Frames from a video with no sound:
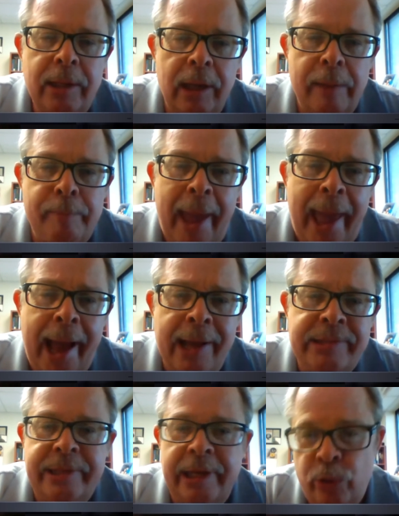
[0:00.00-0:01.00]

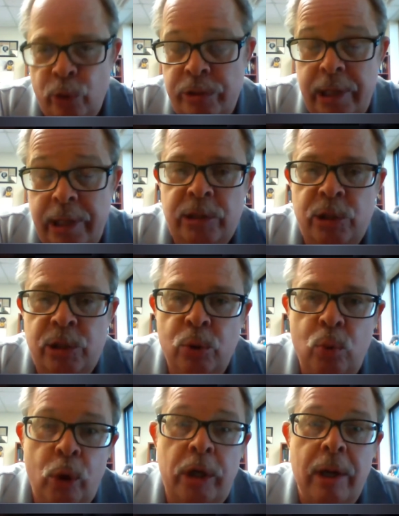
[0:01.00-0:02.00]
BAASS and EarthTech to
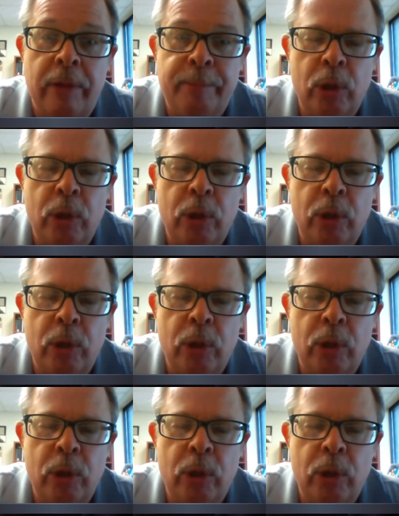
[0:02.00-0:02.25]
work on the